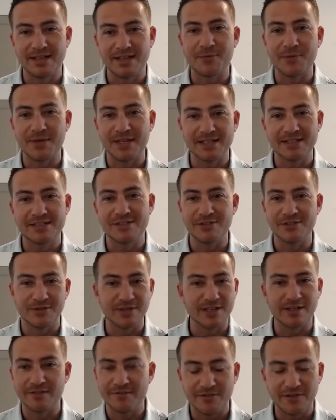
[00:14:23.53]
we get to
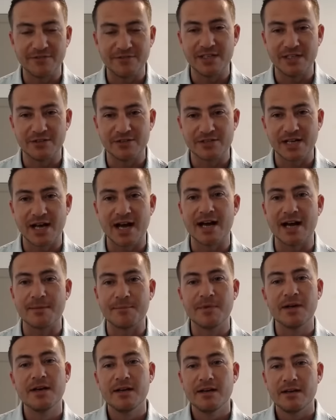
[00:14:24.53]
in the 50 years
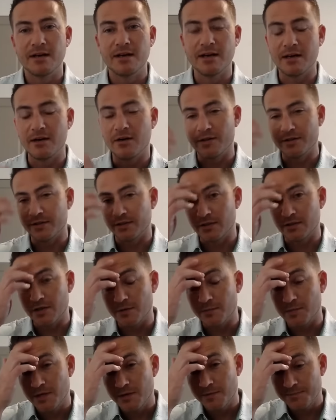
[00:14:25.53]
time on the
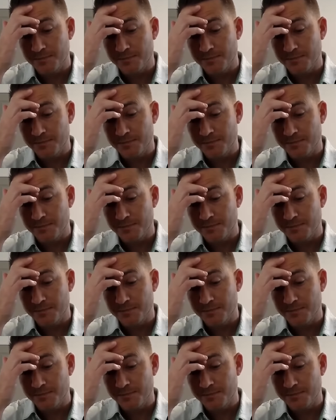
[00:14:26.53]
globe.